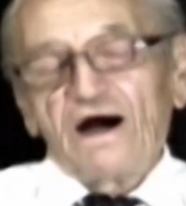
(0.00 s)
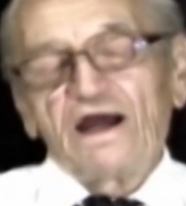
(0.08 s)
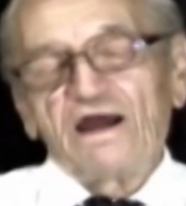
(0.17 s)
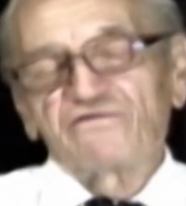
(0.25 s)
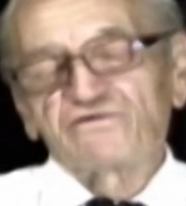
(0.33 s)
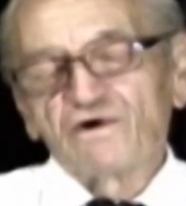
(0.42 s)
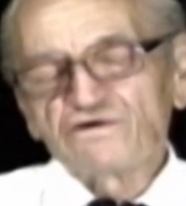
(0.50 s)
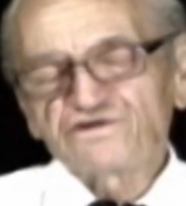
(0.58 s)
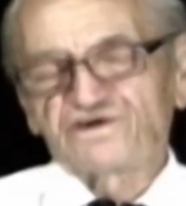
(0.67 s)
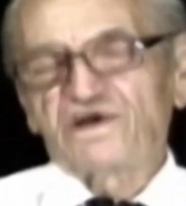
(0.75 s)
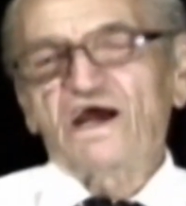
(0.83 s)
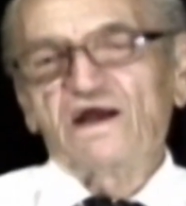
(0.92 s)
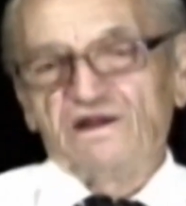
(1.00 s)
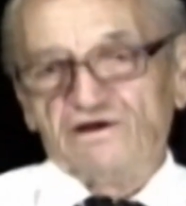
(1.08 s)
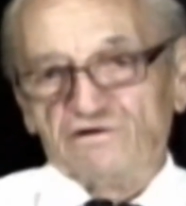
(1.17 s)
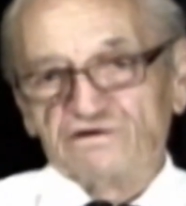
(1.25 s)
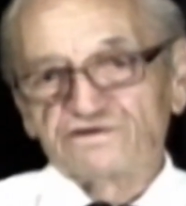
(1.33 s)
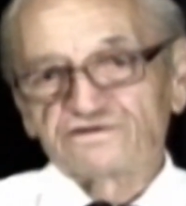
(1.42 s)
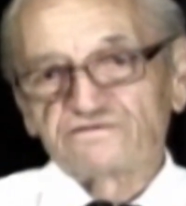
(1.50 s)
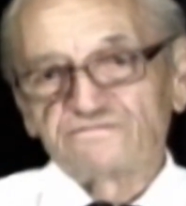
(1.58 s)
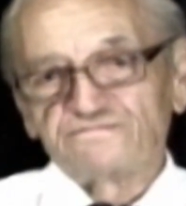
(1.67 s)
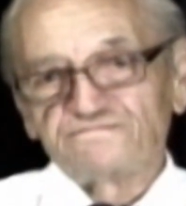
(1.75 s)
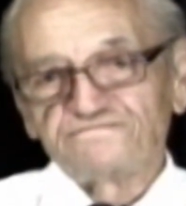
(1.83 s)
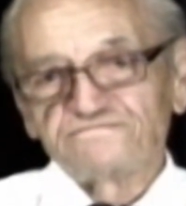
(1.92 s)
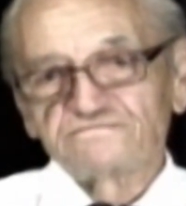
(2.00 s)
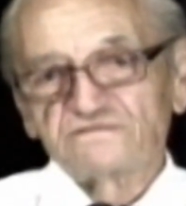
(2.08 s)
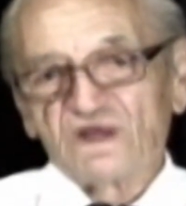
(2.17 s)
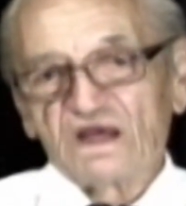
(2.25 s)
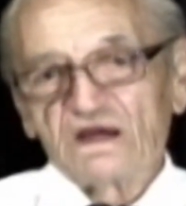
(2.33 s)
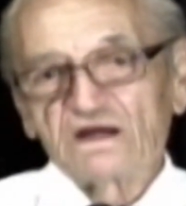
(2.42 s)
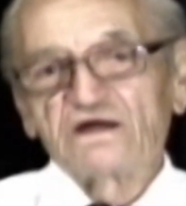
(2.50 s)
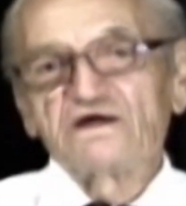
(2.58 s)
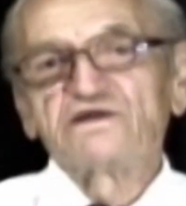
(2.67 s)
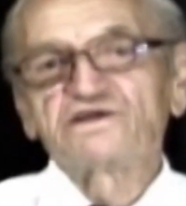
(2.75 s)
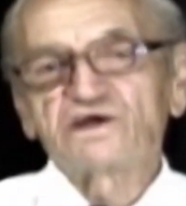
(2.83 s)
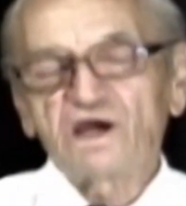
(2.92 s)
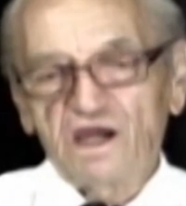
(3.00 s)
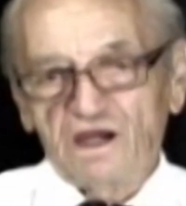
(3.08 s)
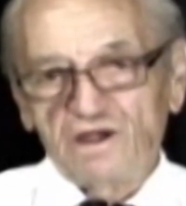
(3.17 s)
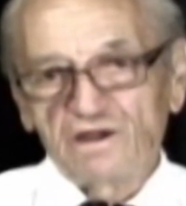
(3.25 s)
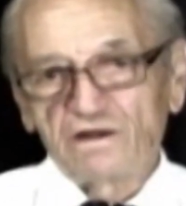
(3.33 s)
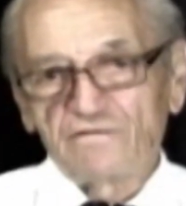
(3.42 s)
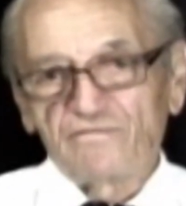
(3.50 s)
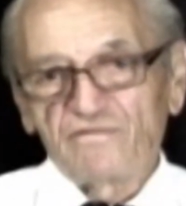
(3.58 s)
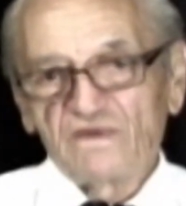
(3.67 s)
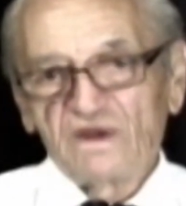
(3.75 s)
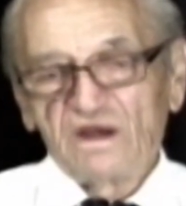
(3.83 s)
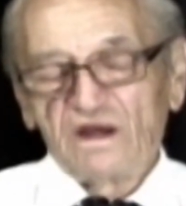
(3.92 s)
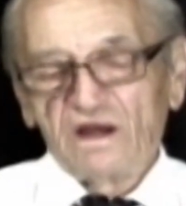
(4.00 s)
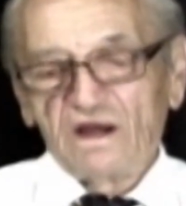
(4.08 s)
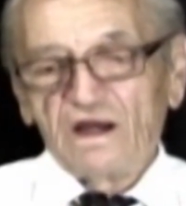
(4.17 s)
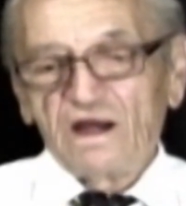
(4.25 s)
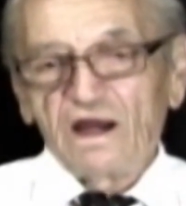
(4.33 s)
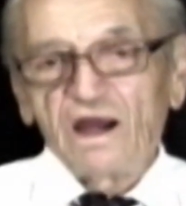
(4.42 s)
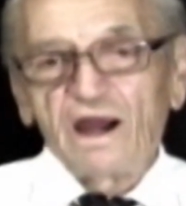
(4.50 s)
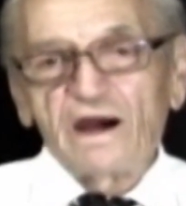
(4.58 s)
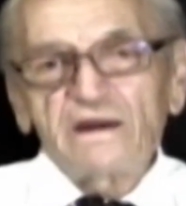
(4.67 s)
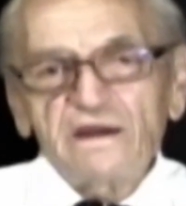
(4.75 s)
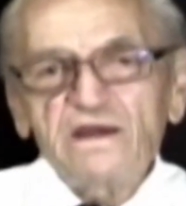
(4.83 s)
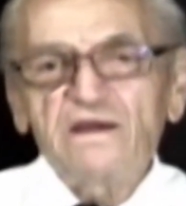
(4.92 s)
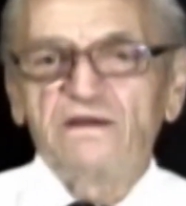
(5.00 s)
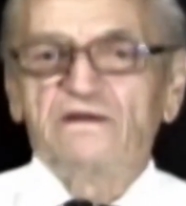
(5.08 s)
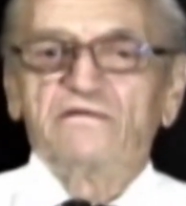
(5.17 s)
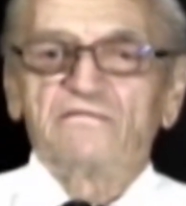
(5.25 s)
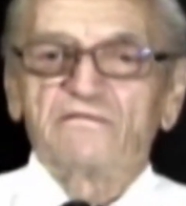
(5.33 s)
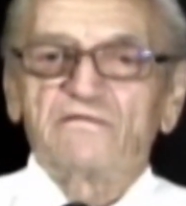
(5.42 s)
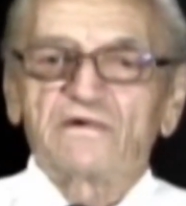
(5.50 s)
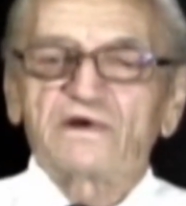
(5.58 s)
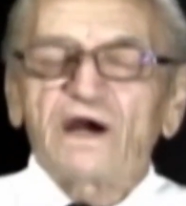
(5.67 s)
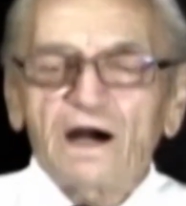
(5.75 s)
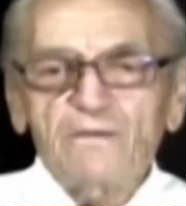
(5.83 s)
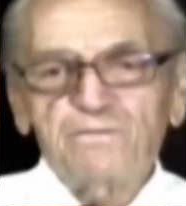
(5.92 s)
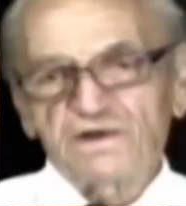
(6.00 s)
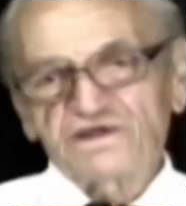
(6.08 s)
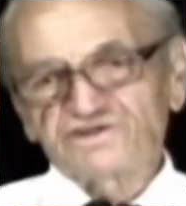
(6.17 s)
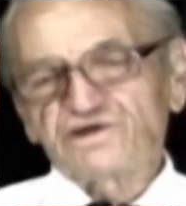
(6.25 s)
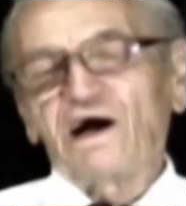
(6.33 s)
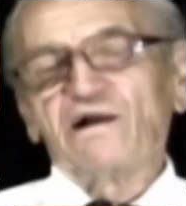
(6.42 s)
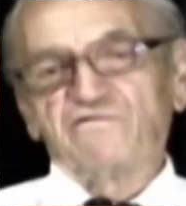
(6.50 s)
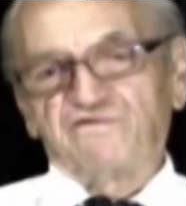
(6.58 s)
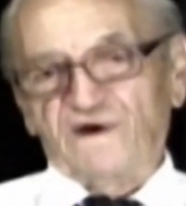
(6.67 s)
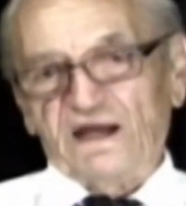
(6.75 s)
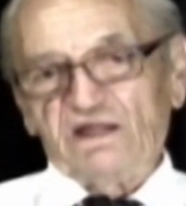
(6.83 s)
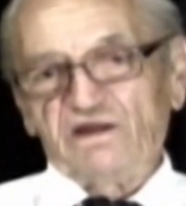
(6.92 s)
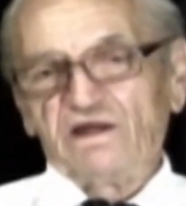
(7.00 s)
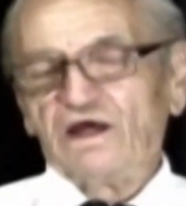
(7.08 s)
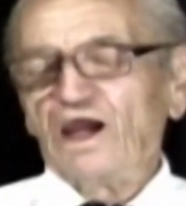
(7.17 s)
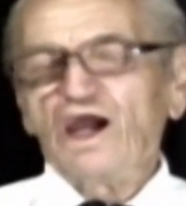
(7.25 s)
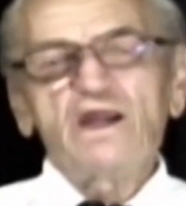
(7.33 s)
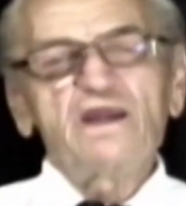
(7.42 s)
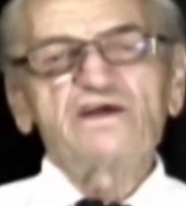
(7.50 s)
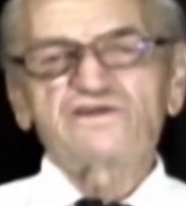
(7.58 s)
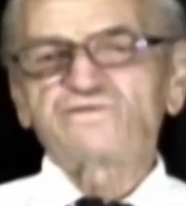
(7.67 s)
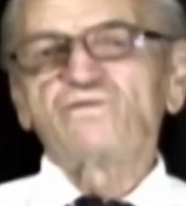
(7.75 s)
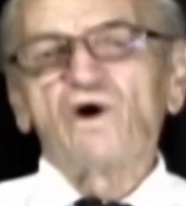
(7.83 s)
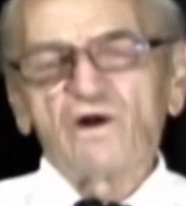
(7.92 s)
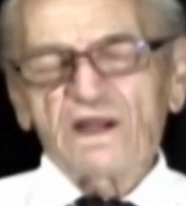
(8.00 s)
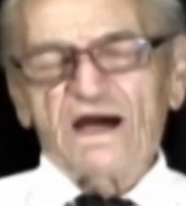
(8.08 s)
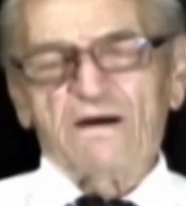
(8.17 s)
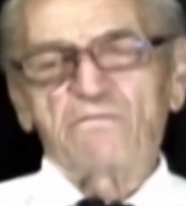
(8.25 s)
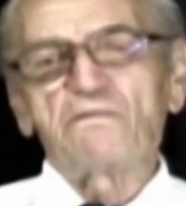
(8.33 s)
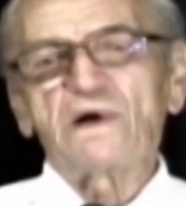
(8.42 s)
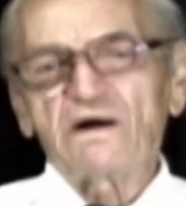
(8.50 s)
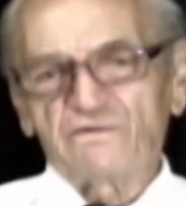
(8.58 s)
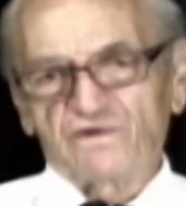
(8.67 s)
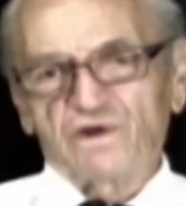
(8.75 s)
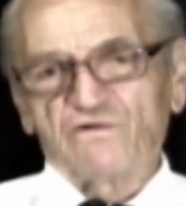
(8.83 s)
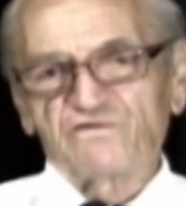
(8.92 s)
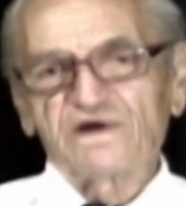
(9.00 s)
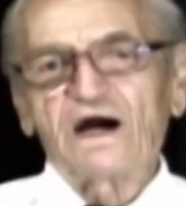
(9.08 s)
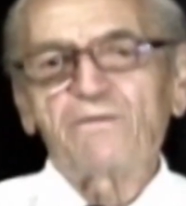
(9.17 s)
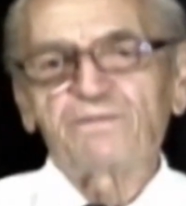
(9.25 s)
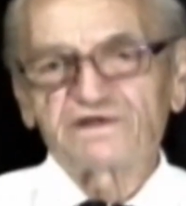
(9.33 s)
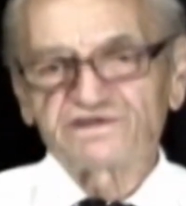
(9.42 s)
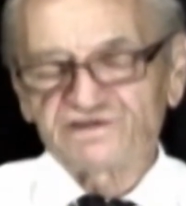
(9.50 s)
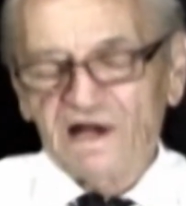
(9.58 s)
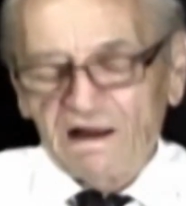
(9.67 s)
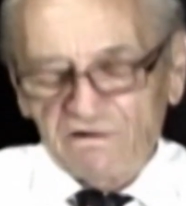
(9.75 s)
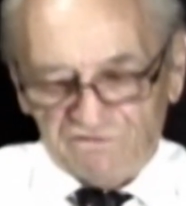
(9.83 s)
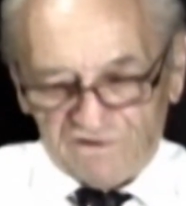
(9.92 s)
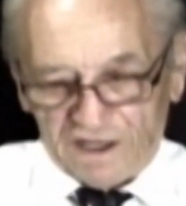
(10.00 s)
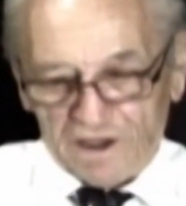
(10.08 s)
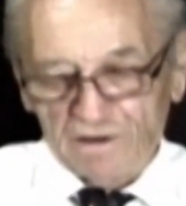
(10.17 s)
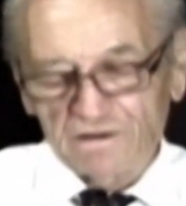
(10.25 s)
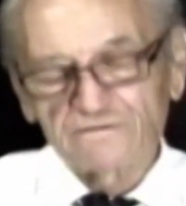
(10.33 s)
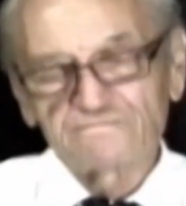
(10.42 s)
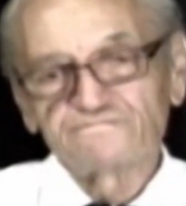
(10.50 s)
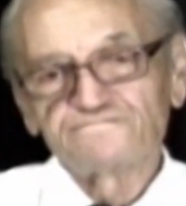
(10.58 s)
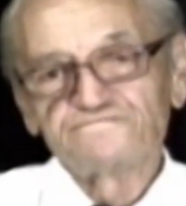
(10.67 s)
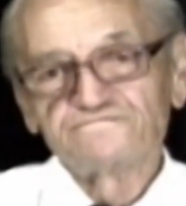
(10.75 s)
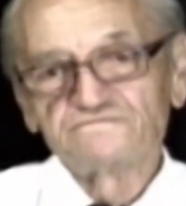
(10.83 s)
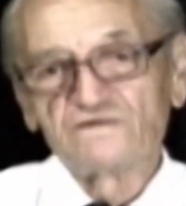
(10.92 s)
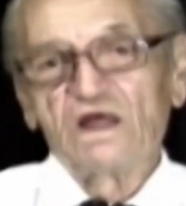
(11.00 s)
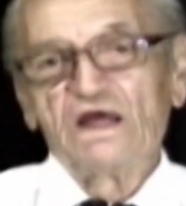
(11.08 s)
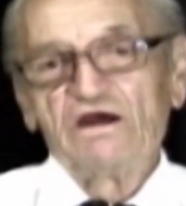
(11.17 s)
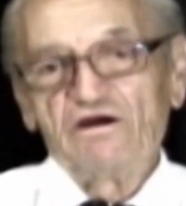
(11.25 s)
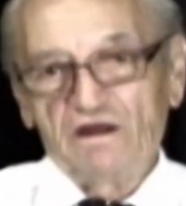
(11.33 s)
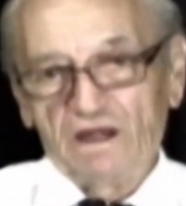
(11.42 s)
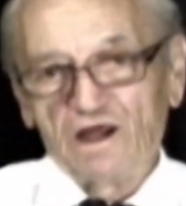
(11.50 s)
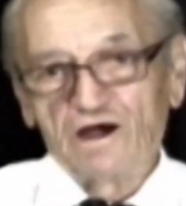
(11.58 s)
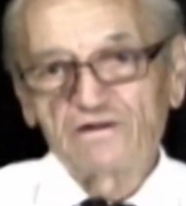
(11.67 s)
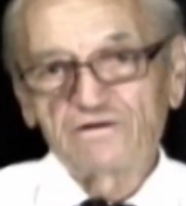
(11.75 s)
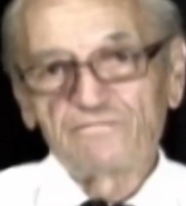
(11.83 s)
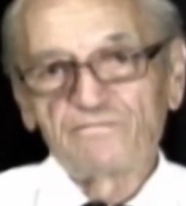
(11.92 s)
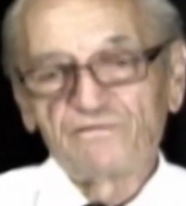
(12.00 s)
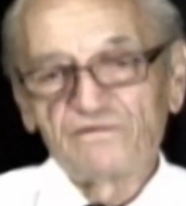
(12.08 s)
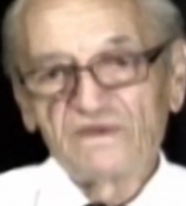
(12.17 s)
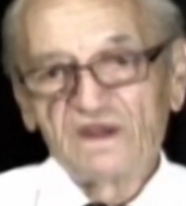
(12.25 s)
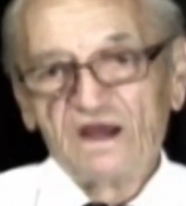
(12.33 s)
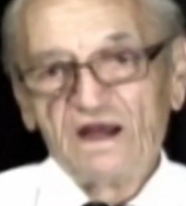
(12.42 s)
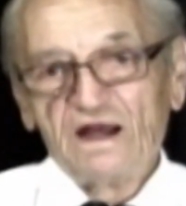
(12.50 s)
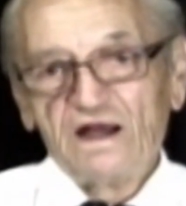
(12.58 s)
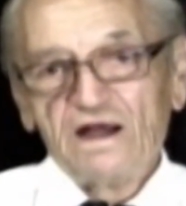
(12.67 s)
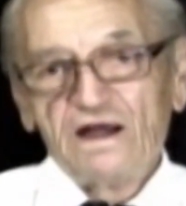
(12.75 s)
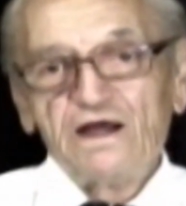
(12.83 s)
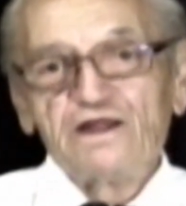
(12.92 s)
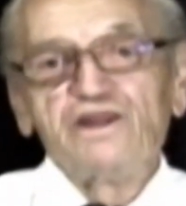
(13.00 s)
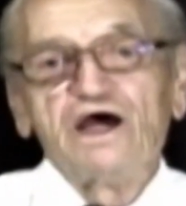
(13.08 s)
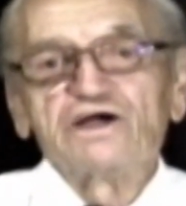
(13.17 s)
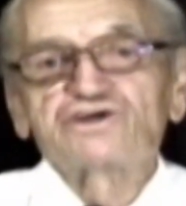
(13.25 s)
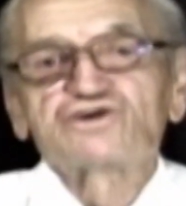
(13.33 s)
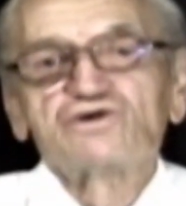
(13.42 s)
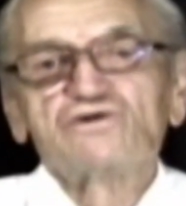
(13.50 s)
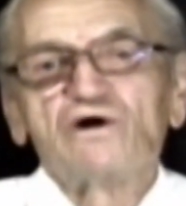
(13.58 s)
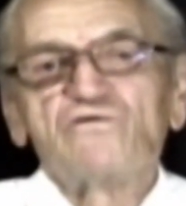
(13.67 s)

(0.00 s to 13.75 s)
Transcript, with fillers: If those granules contain any copper sulfide, in you know, any small amount of copper sulfide, in it. They should